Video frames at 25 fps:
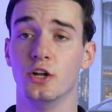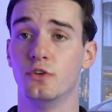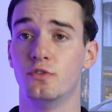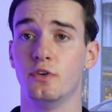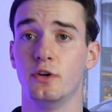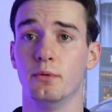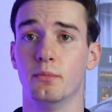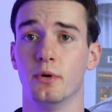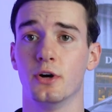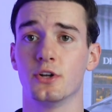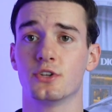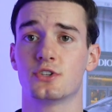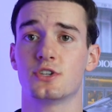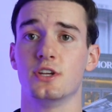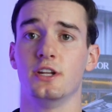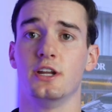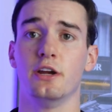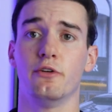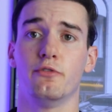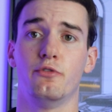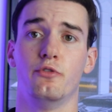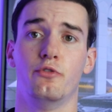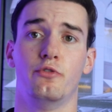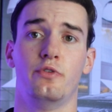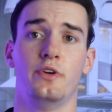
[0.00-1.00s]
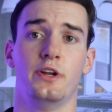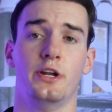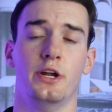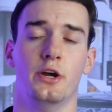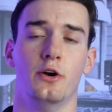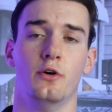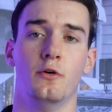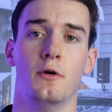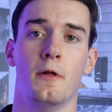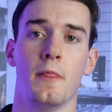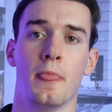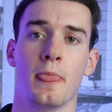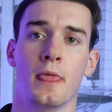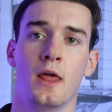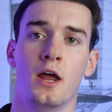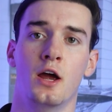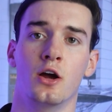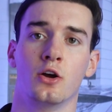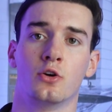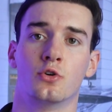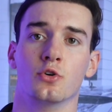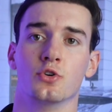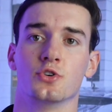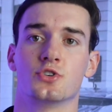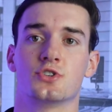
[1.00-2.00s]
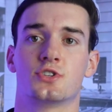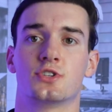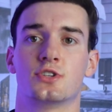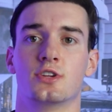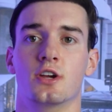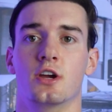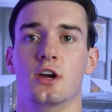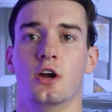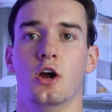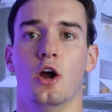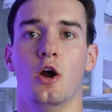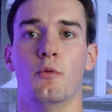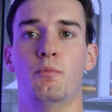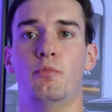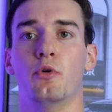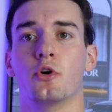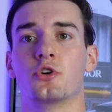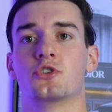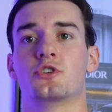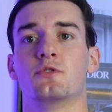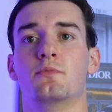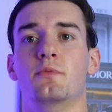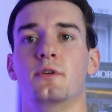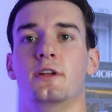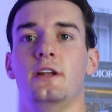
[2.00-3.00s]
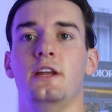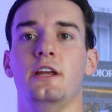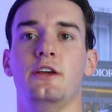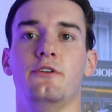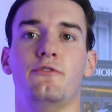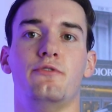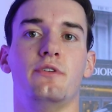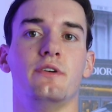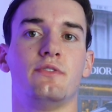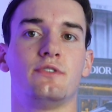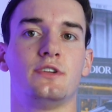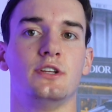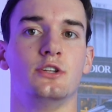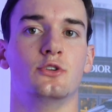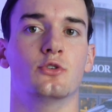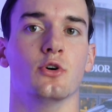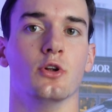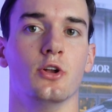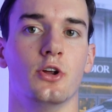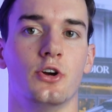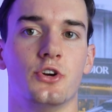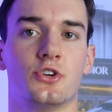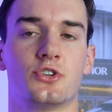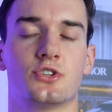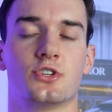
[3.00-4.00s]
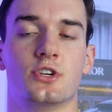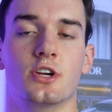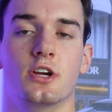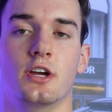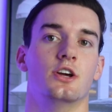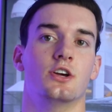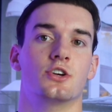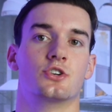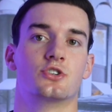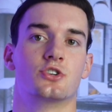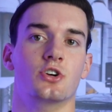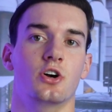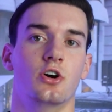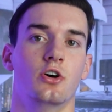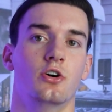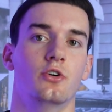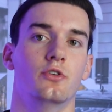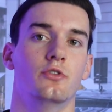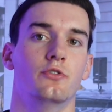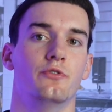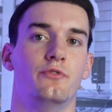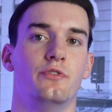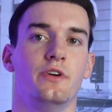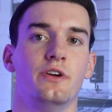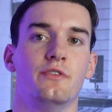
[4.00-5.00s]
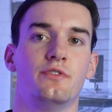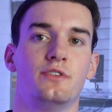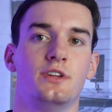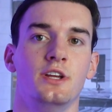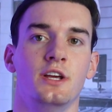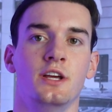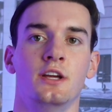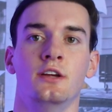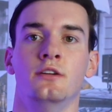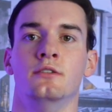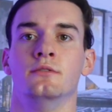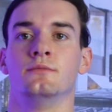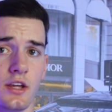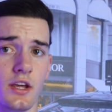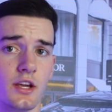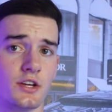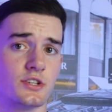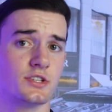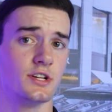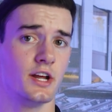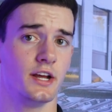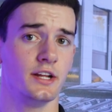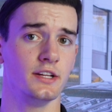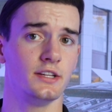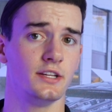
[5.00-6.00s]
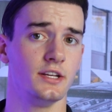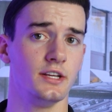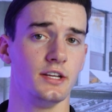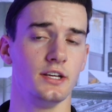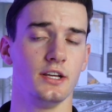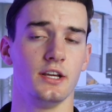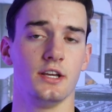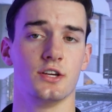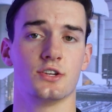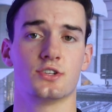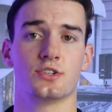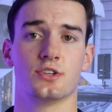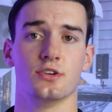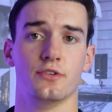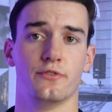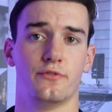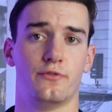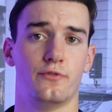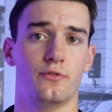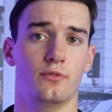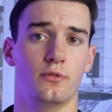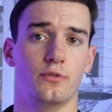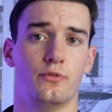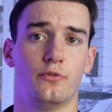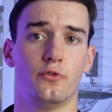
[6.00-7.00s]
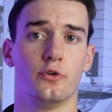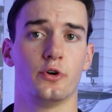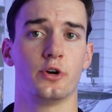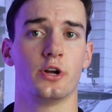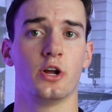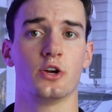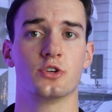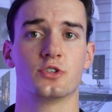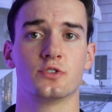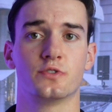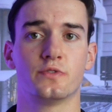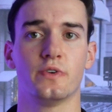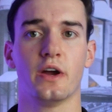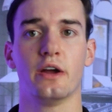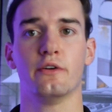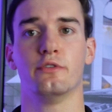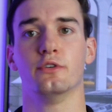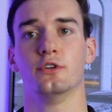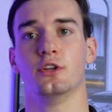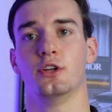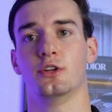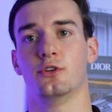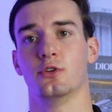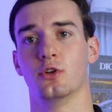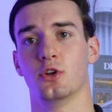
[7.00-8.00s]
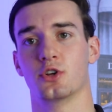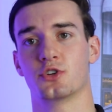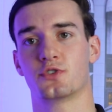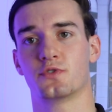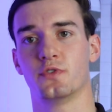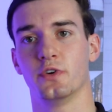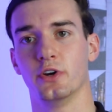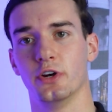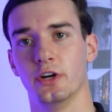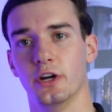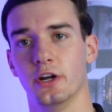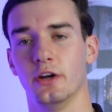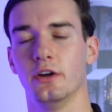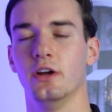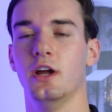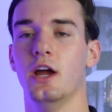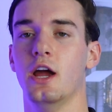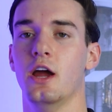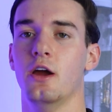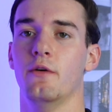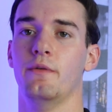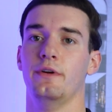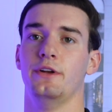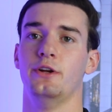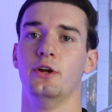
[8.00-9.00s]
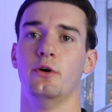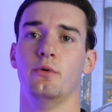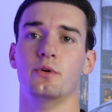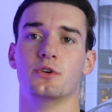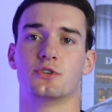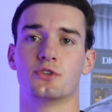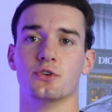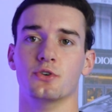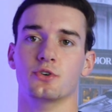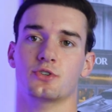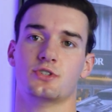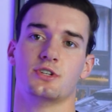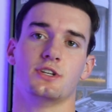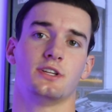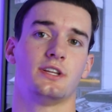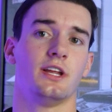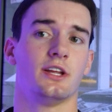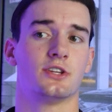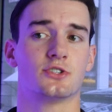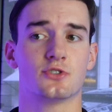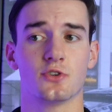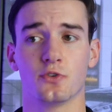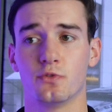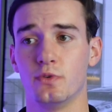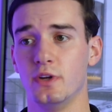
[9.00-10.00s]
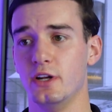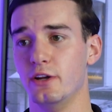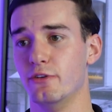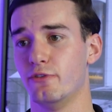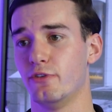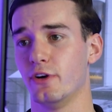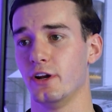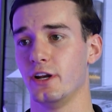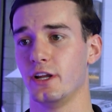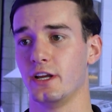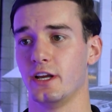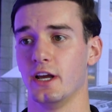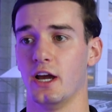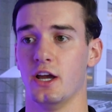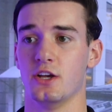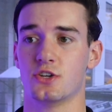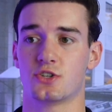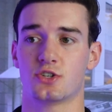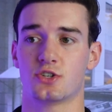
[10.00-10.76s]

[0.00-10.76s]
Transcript: 3 months, and every video cost approximately $50. So 50 x 90 is $4,500 further with no results, and that's not really funny, guys.